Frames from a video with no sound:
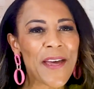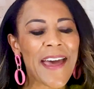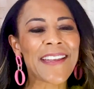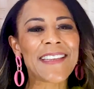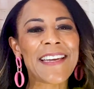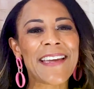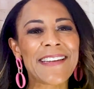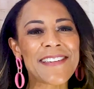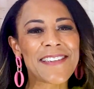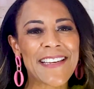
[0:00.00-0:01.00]
at the
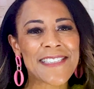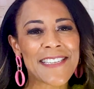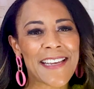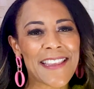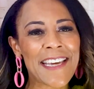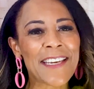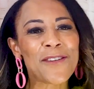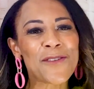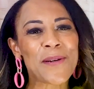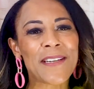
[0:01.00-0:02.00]
end as a thank
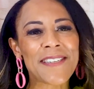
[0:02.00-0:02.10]
you to our